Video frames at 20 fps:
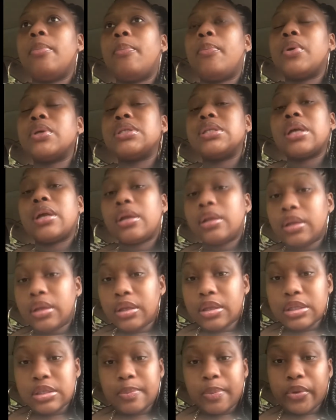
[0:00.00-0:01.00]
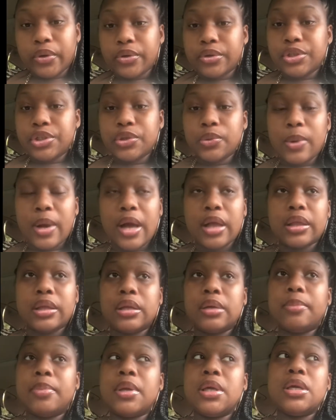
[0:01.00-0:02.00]
particularly the
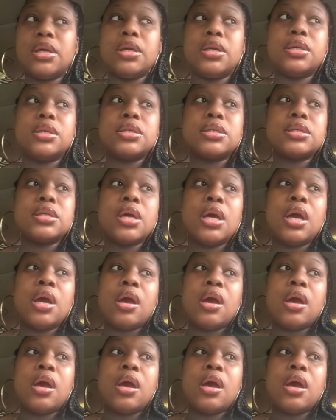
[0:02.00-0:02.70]
spirituality piece.